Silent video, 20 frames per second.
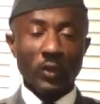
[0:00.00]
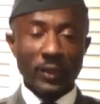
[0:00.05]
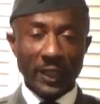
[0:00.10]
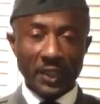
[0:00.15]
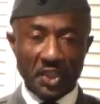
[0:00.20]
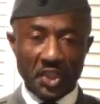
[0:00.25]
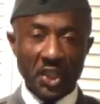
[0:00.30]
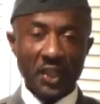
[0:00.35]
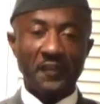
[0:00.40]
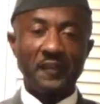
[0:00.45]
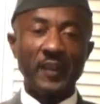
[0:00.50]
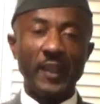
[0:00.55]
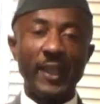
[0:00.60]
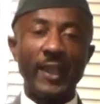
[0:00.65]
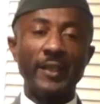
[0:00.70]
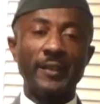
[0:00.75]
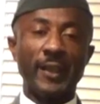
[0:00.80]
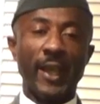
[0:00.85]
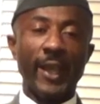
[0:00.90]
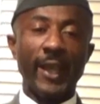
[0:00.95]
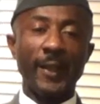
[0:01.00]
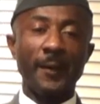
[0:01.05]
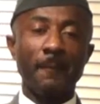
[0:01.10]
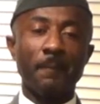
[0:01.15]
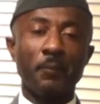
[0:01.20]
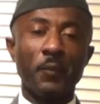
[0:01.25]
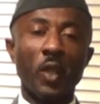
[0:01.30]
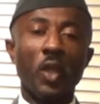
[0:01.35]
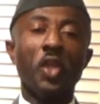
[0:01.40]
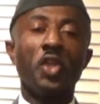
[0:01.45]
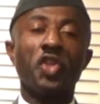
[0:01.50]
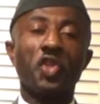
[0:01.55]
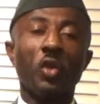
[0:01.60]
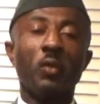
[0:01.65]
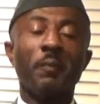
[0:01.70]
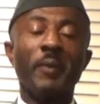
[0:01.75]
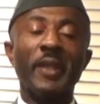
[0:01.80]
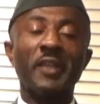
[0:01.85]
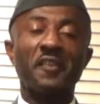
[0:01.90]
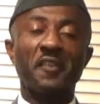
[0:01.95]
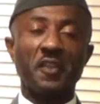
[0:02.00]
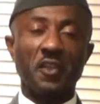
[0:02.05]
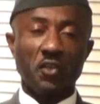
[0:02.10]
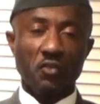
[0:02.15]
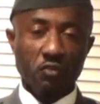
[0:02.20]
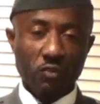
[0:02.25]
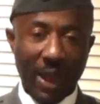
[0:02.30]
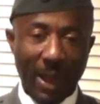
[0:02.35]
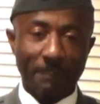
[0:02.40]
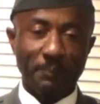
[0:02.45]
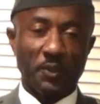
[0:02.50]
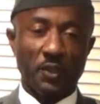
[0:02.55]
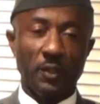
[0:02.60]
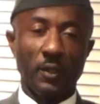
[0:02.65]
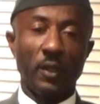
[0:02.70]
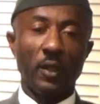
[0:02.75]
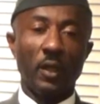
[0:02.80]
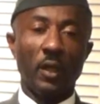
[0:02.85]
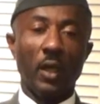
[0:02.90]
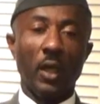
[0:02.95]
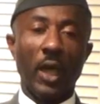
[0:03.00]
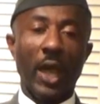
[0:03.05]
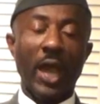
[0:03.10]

so the gce thing should be scrapped